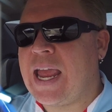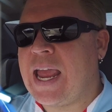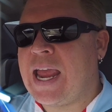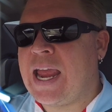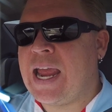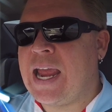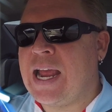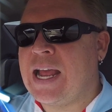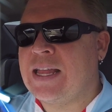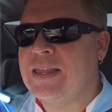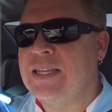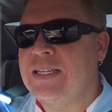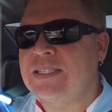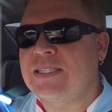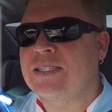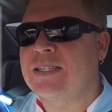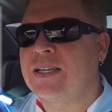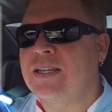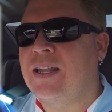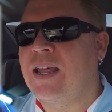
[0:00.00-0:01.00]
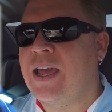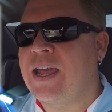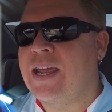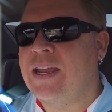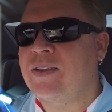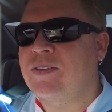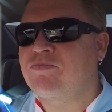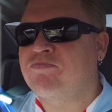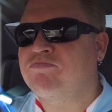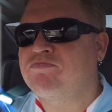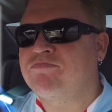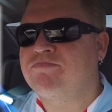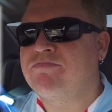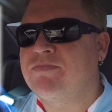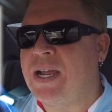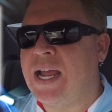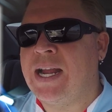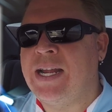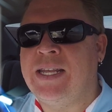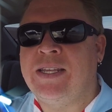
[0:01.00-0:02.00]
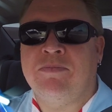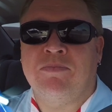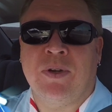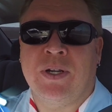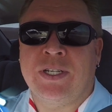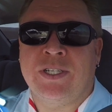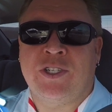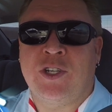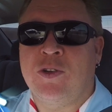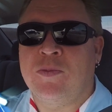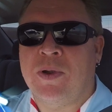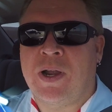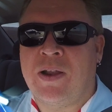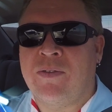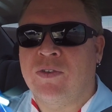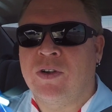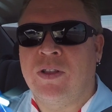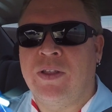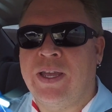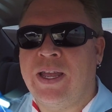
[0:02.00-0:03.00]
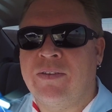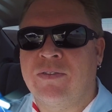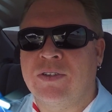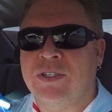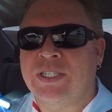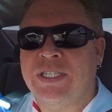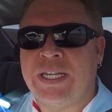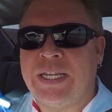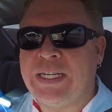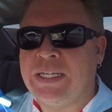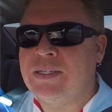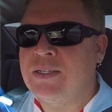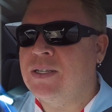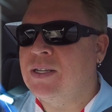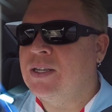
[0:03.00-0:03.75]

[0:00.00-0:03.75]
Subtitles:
and this is unlike any British humor I've really ever seen.